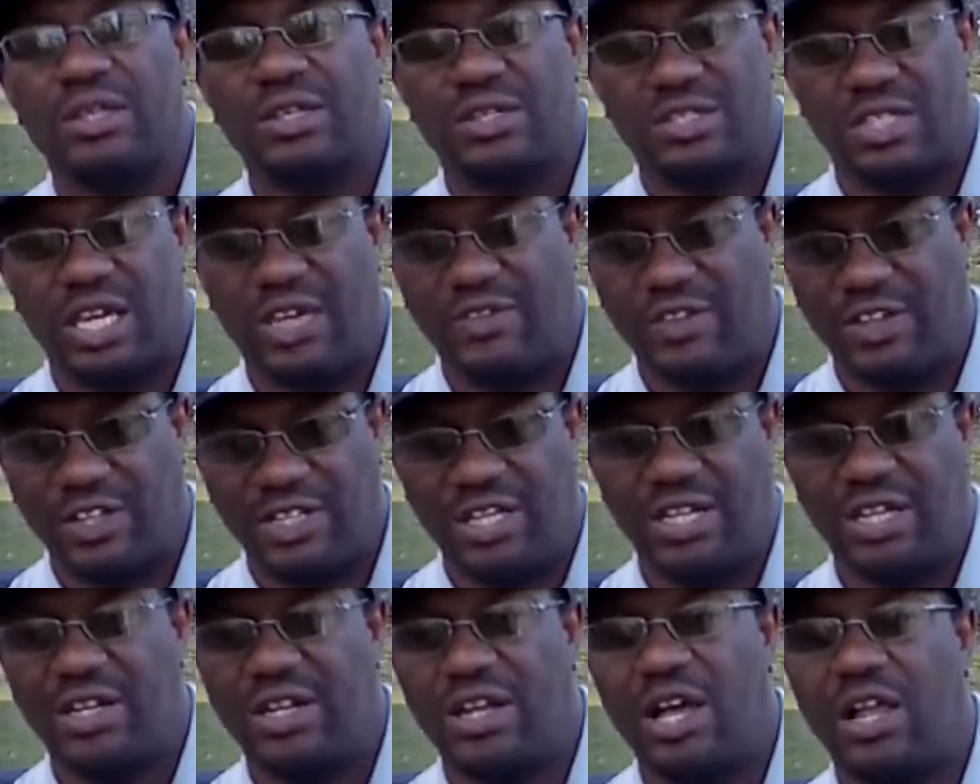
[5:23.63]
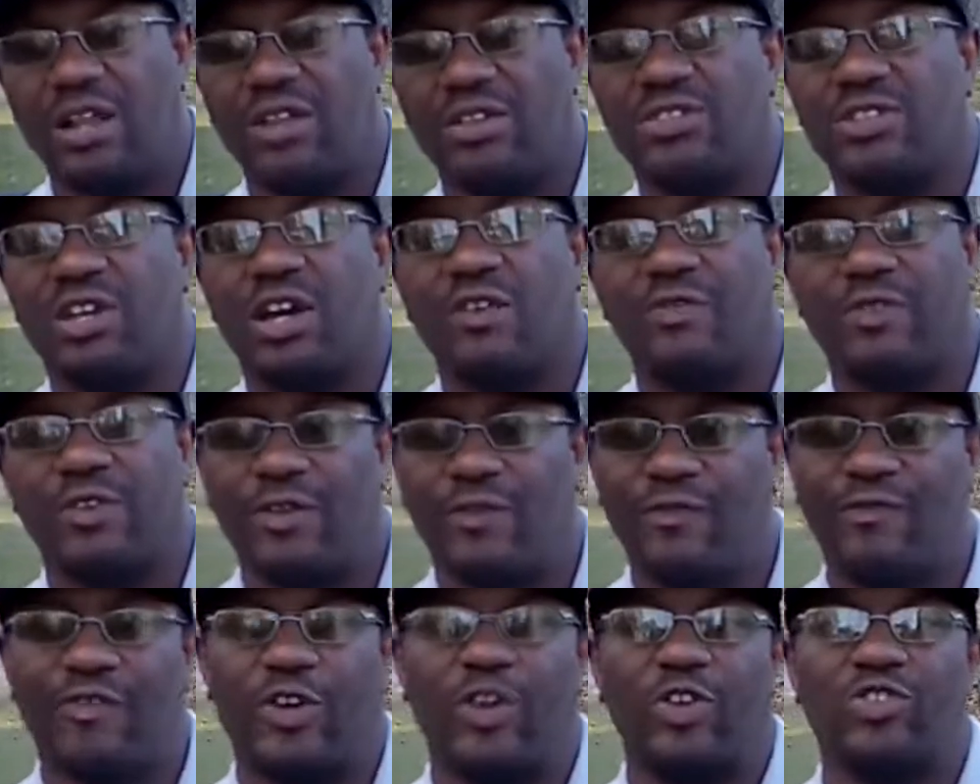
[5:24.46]
Save you $10 off your
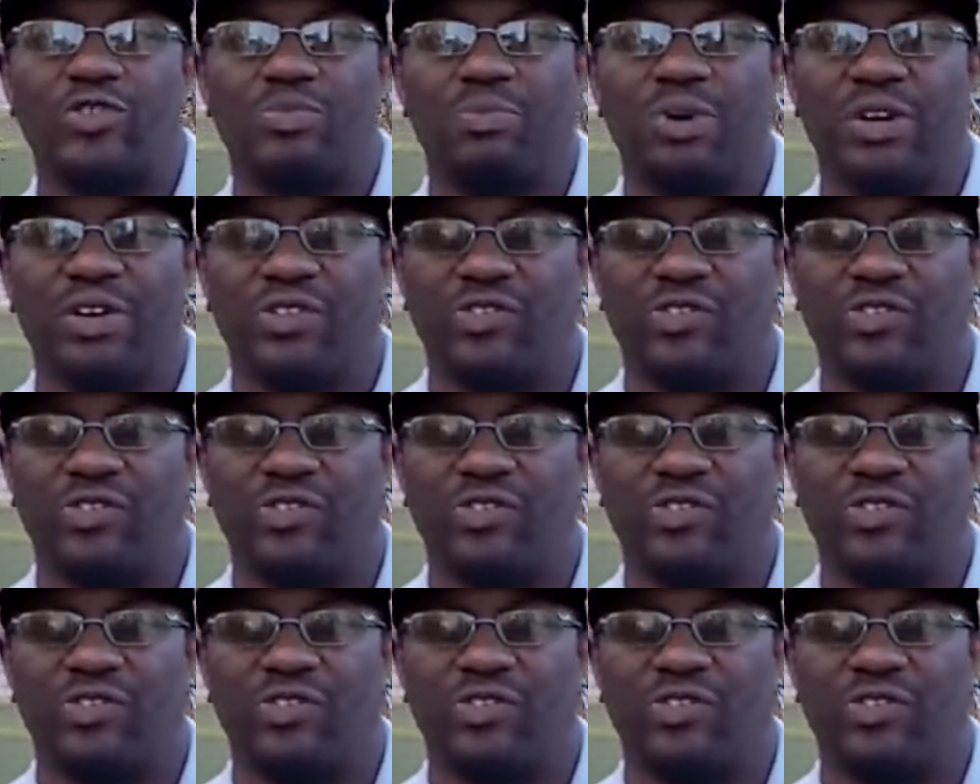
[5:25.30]
first month